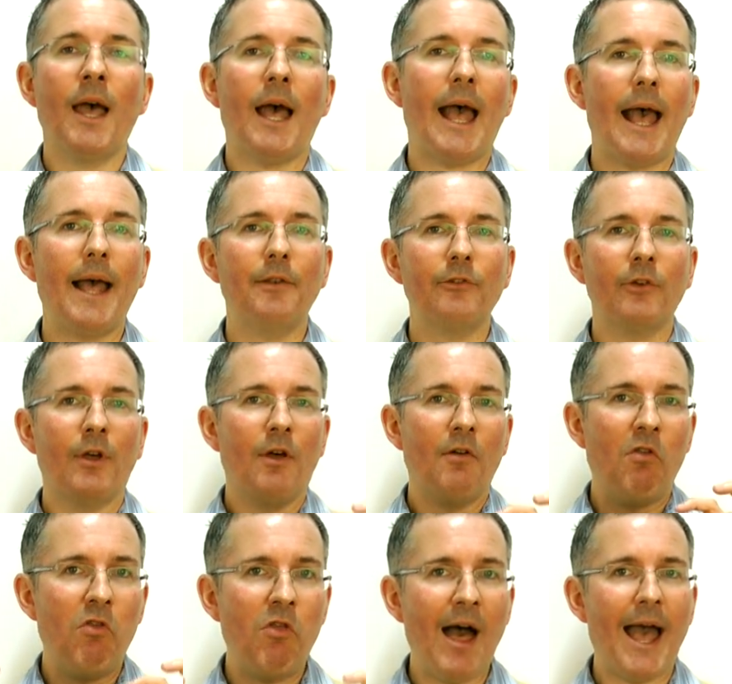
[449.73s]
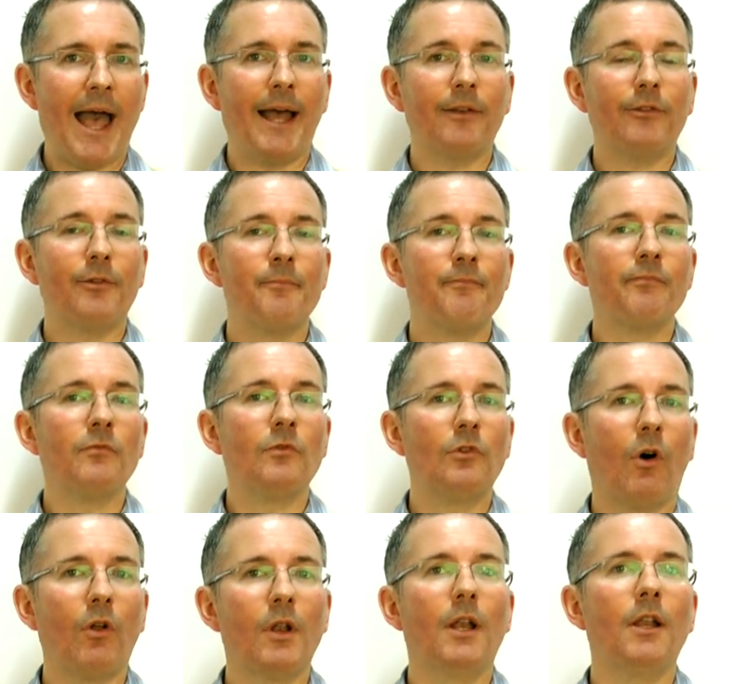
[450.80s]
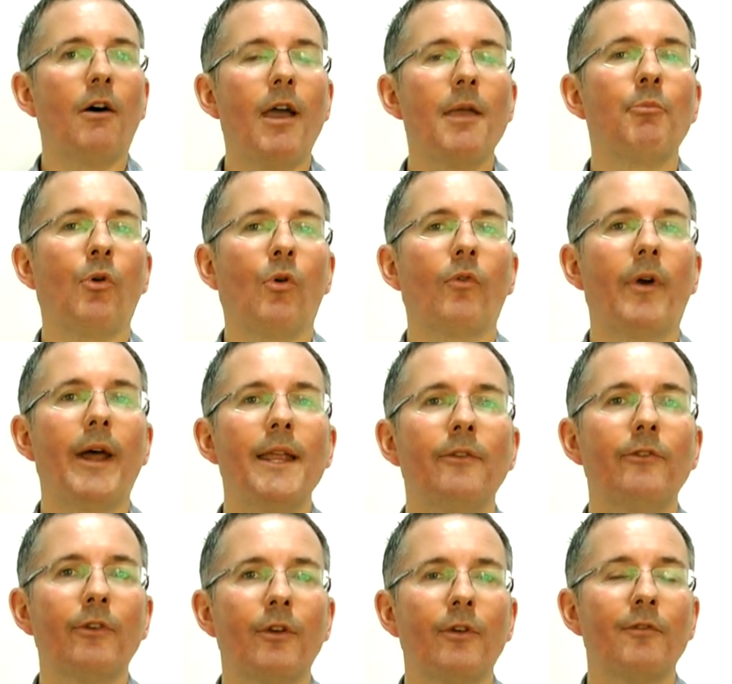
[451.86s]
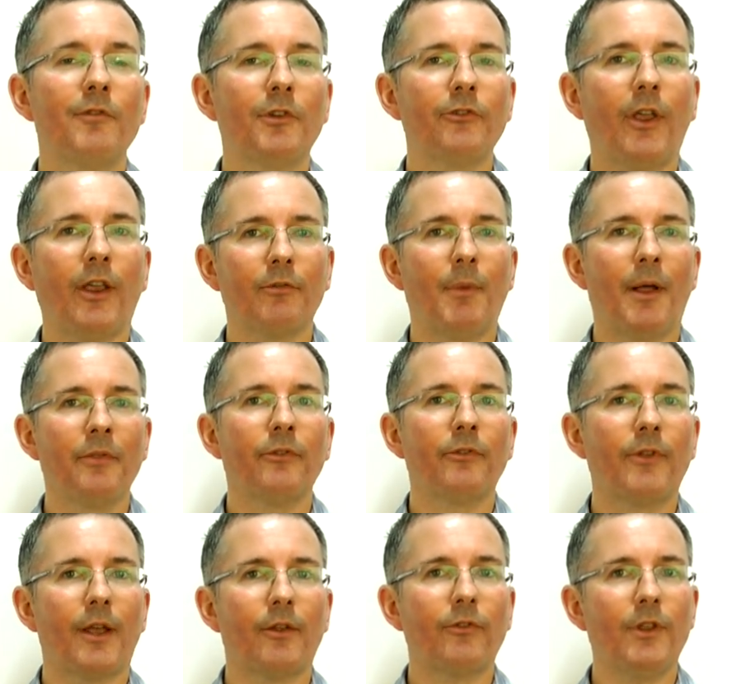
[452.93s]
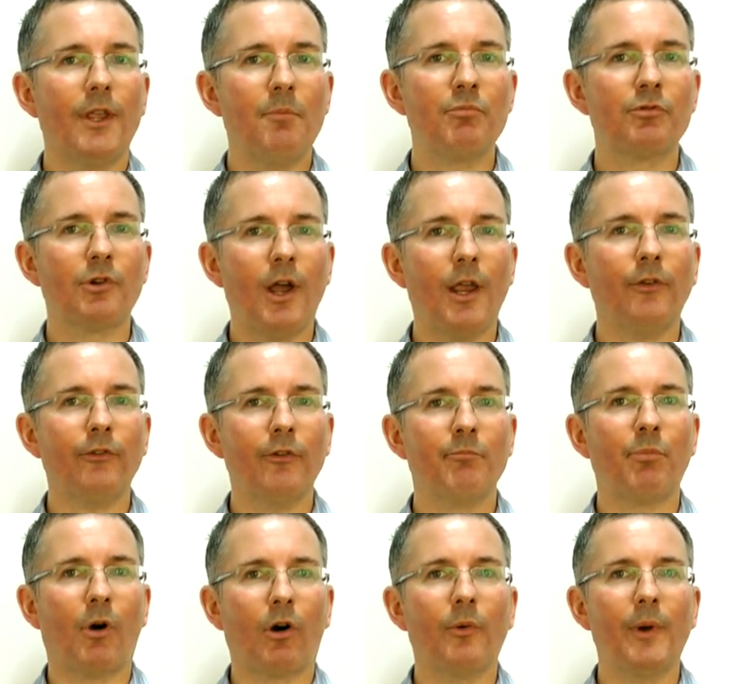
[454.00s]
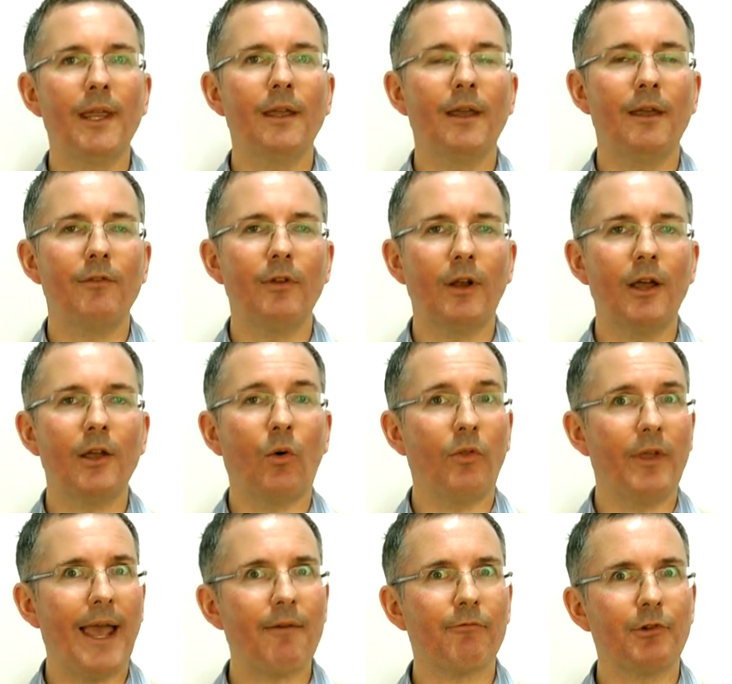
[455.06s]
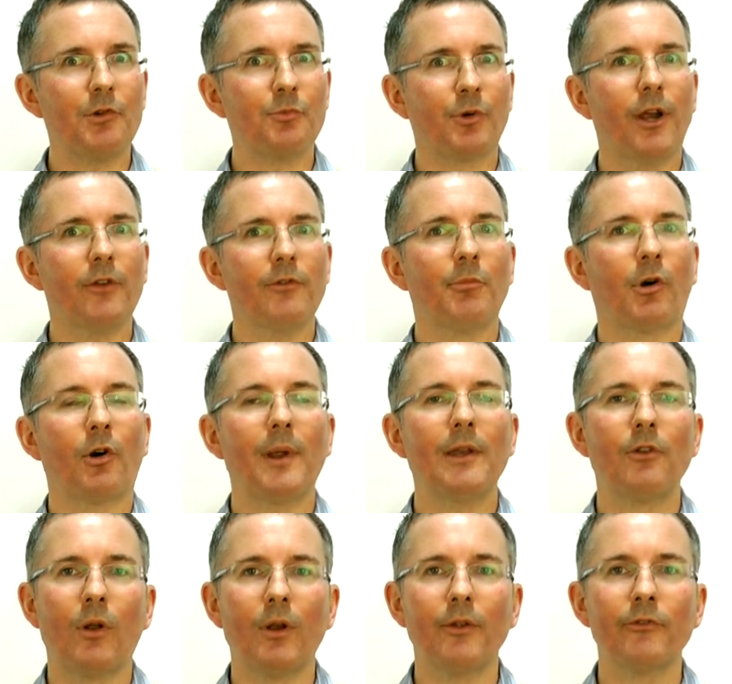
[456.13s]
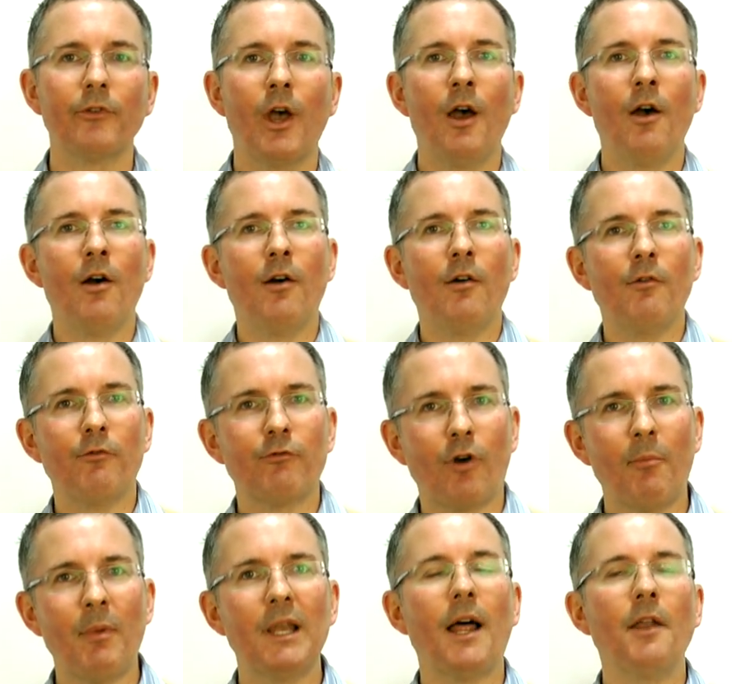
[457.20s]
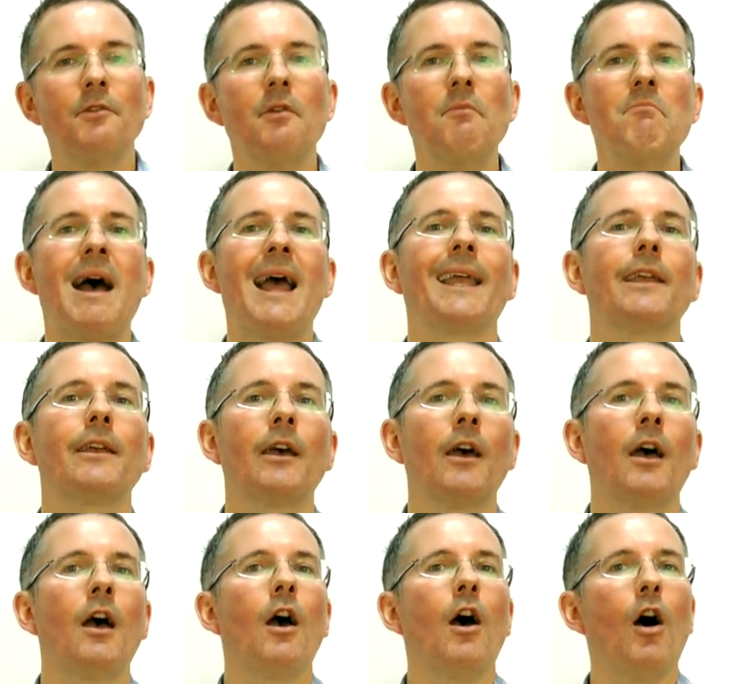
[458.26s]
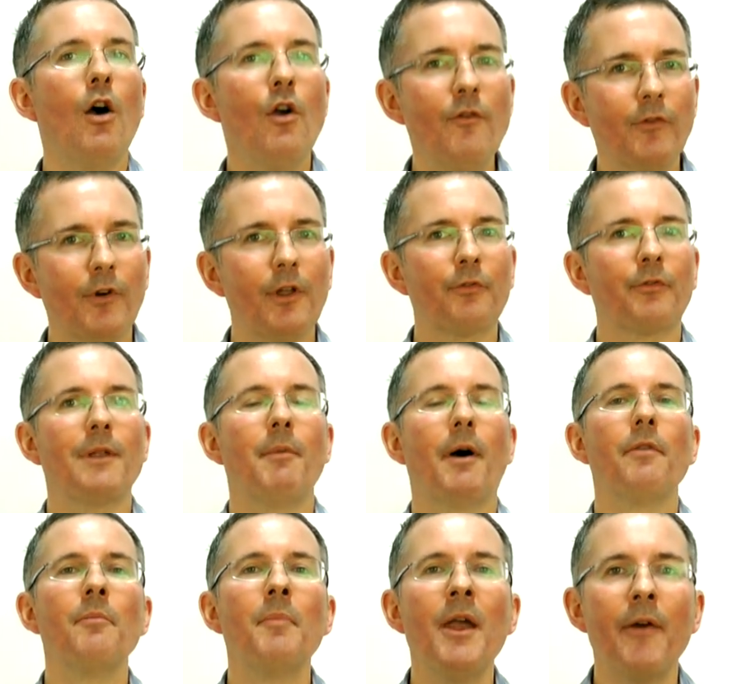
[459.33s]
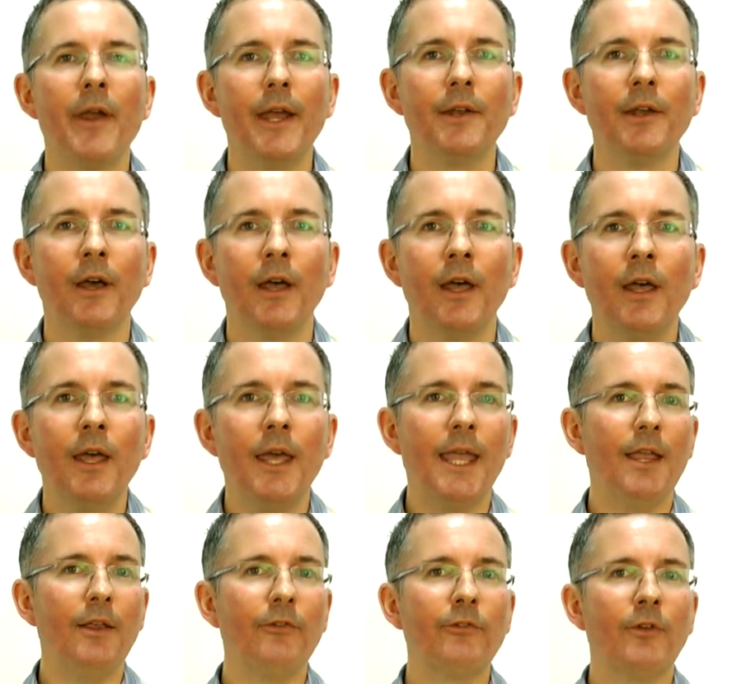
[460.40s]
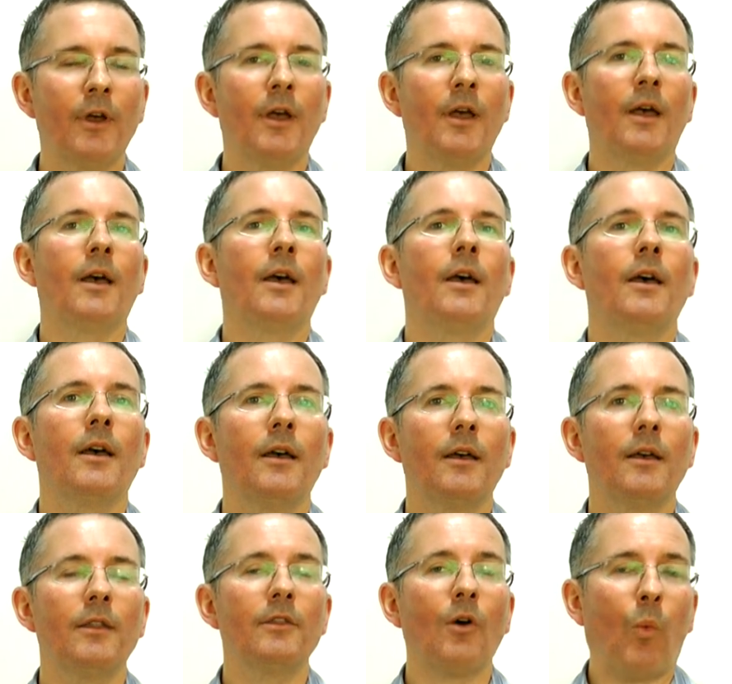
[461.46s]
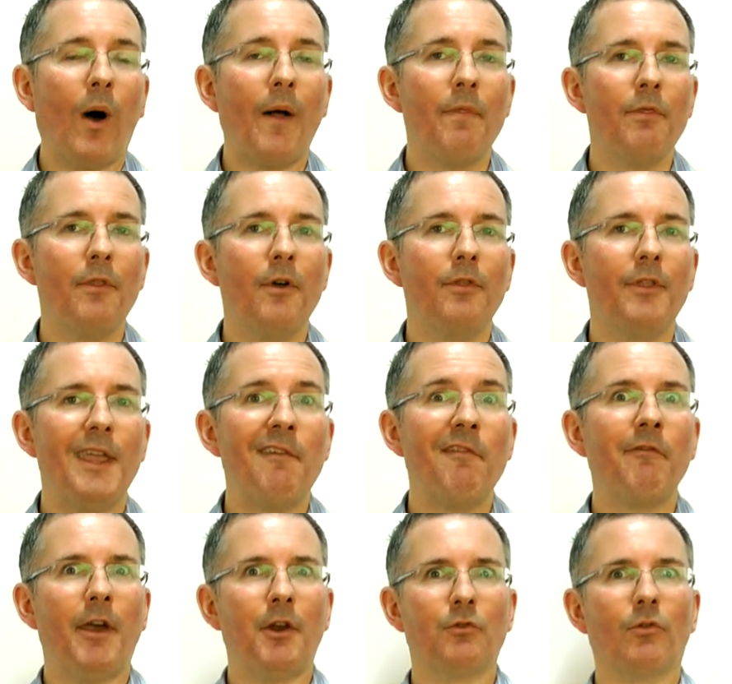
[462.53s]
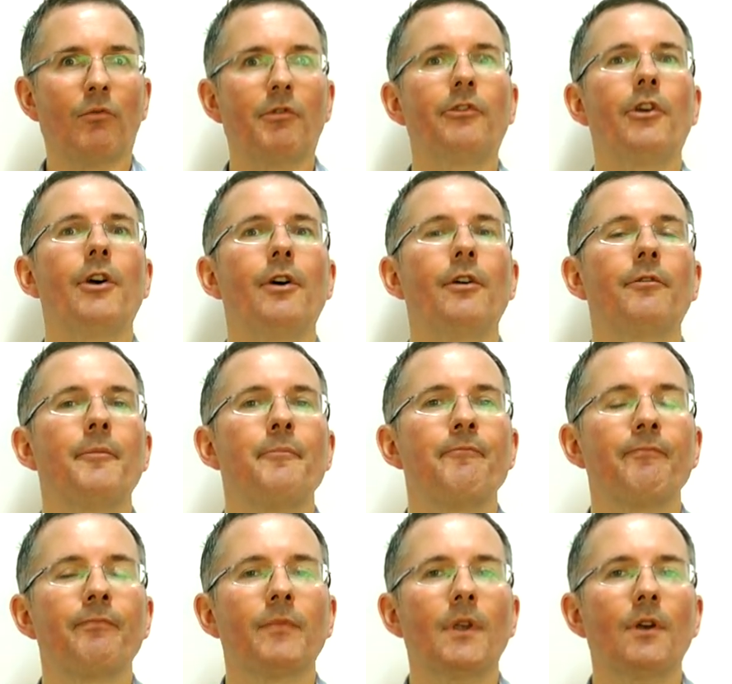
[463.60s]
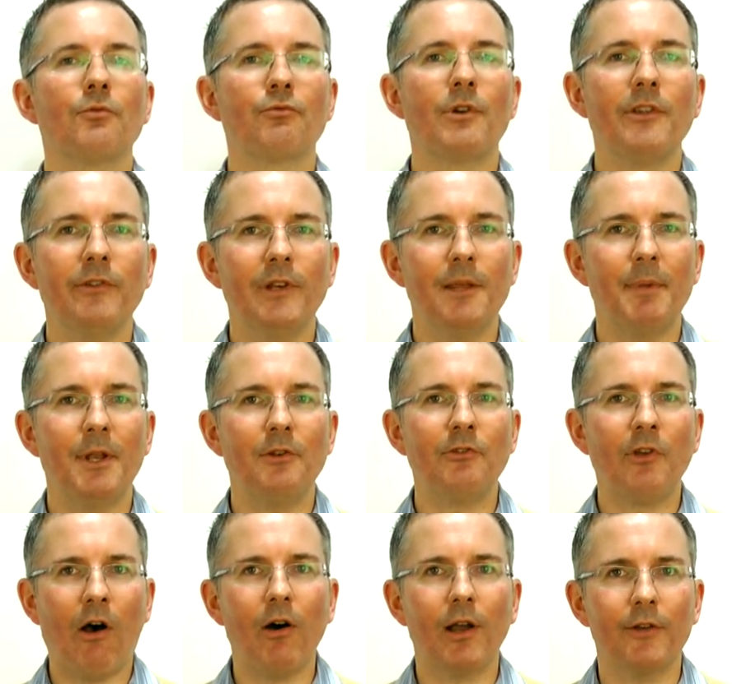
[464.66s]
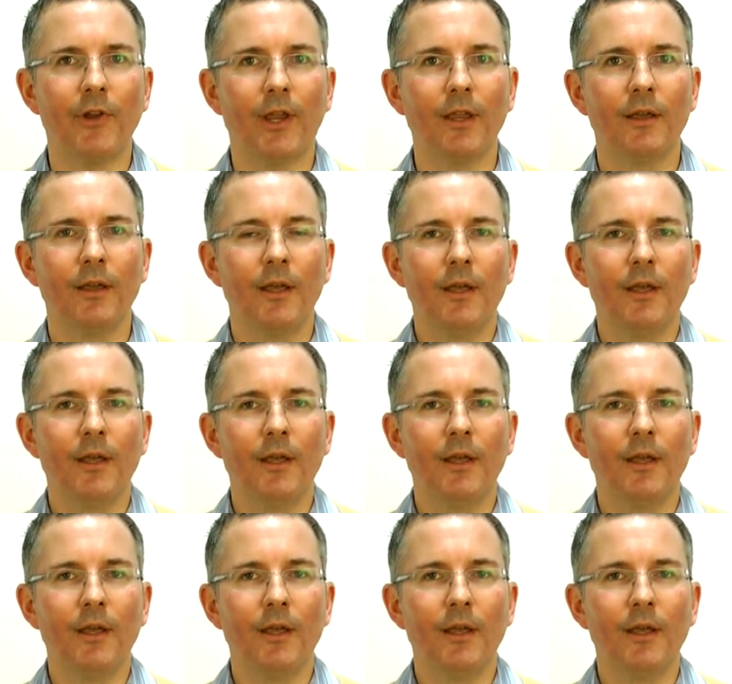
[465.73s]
And that dollar LIBOR rate 6 months, that's the price of borrowing, if you like, or the average price of borrowing dollars from a London bank over a 3 month period, is the one that the Federal Reserve has recently been targeting.